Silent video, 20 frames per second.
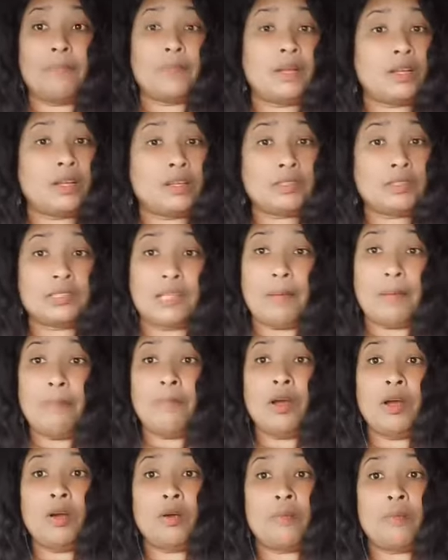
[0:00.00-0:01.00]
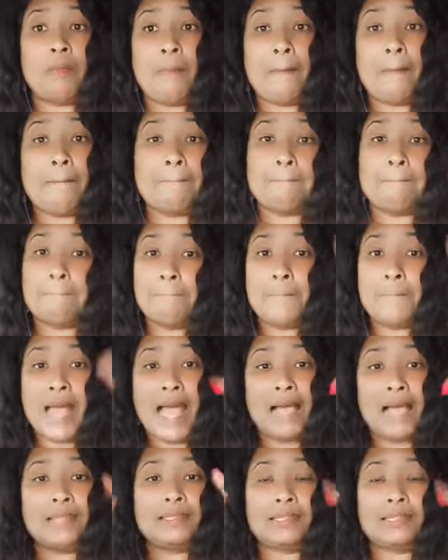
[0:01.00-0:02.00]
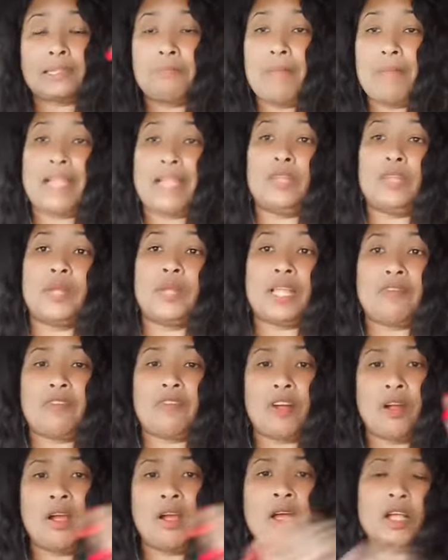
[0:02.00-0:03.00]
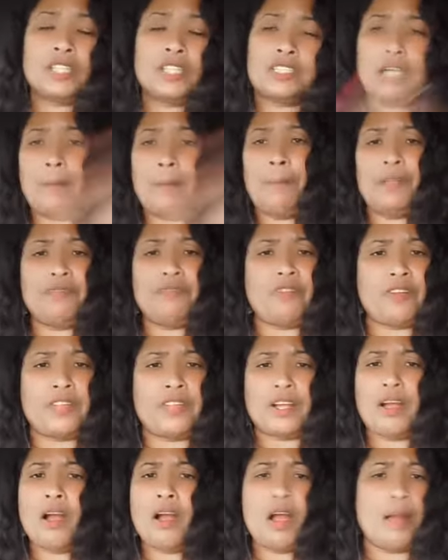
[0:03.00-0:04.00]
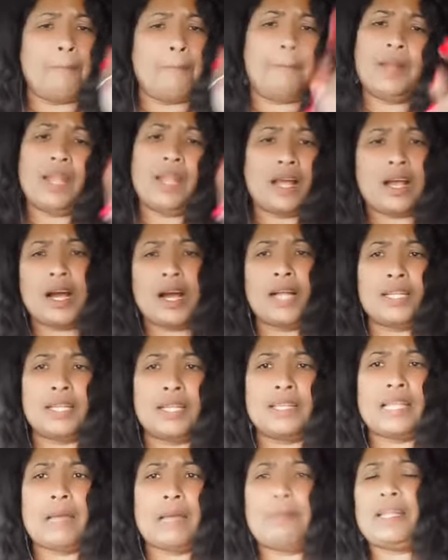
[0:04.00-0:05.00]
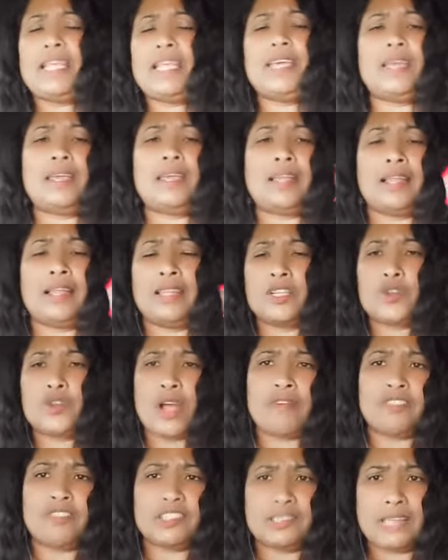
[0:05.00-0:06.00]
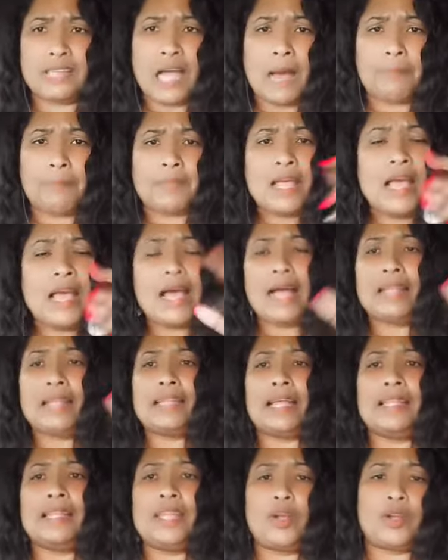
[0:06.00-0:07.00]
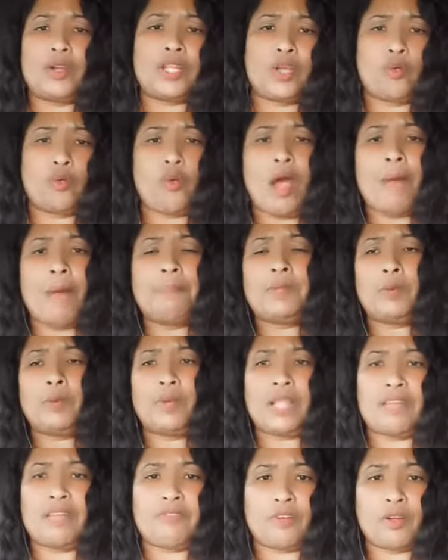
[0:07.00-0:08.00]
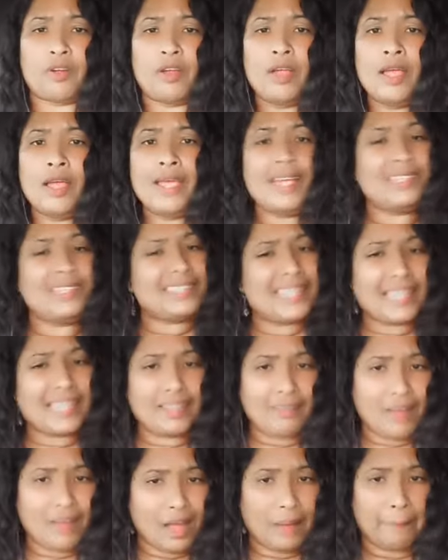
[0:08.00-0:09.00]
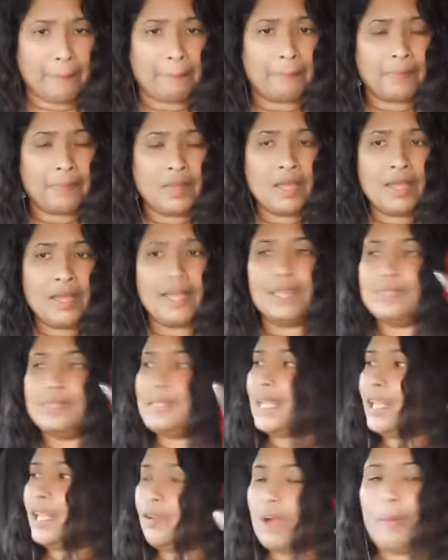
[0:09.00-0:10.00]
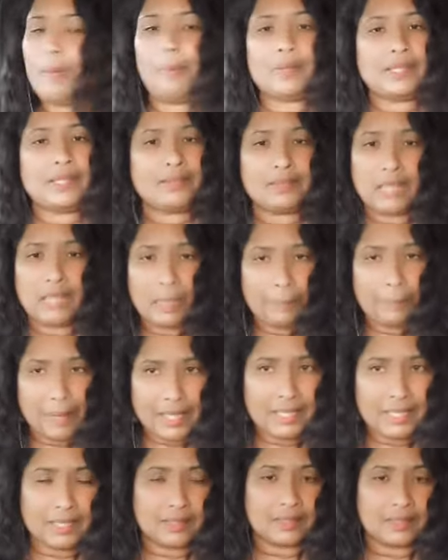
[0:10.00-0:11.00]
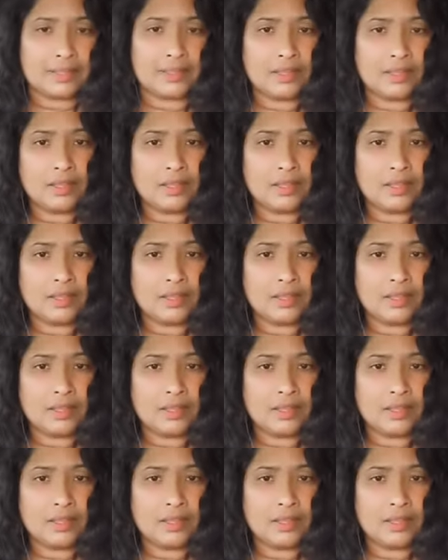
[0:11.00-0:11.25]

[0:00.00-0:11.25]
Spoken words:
some masked man or whatever jump in front of the car and pull a gun on them, and the driver stopped, and then they robbed or whatever. He set her up. He set her up with his little buddies.